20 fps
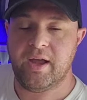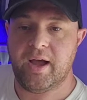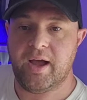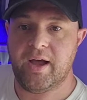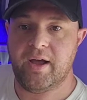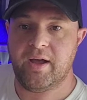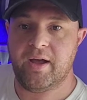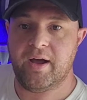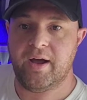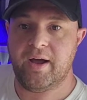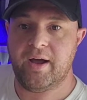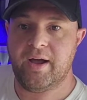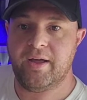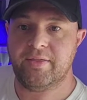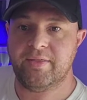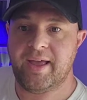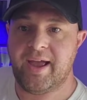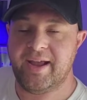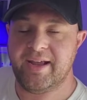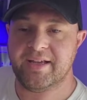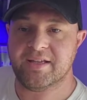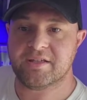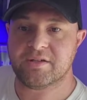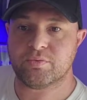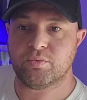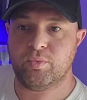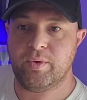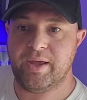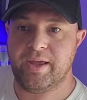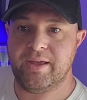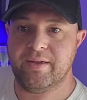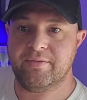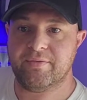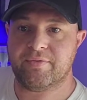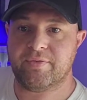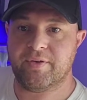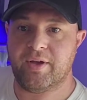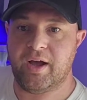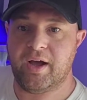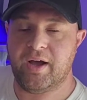Uh, and that is with
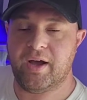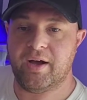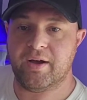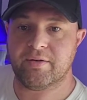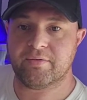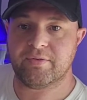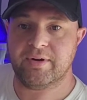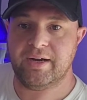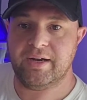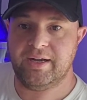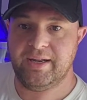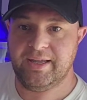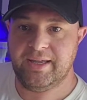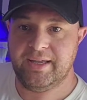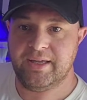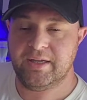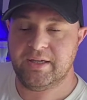uh, really